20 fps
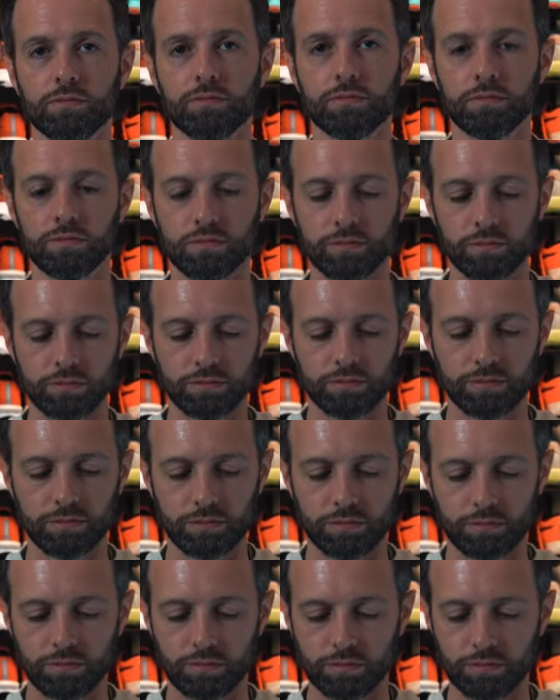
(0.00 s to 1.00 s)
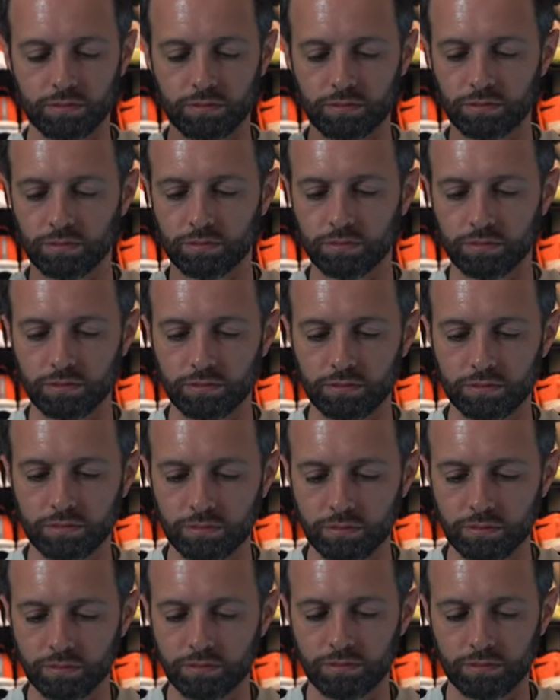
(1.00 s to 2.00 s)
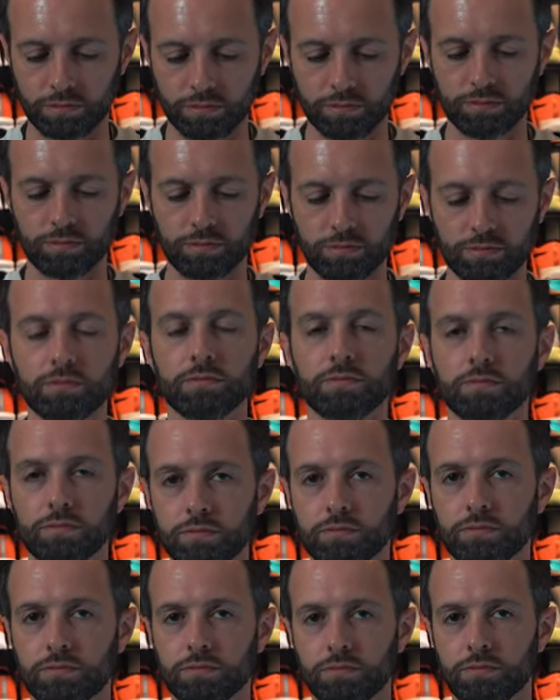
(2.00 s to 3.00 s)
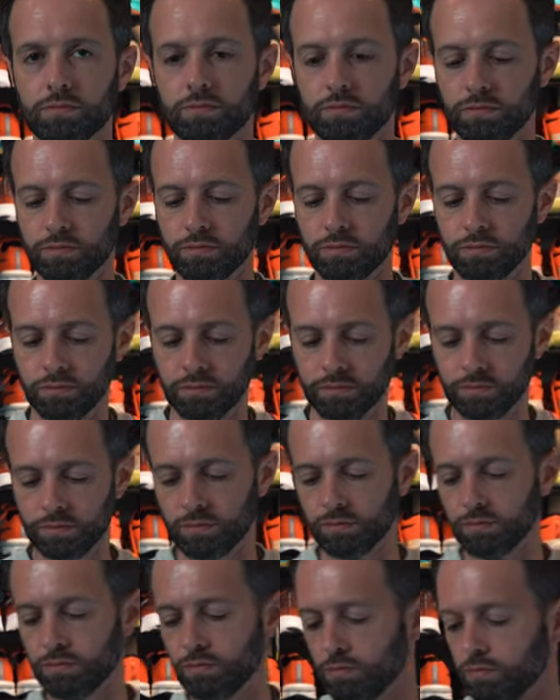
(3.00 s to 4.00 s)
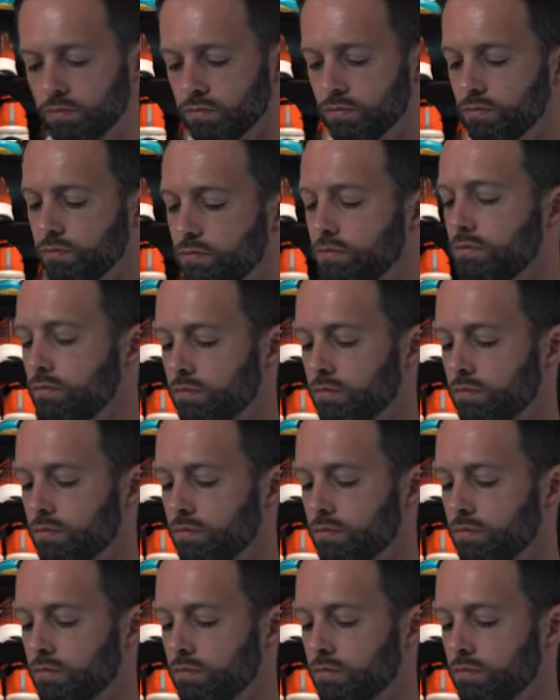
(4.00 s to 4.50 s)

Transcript: The person shown says nothing.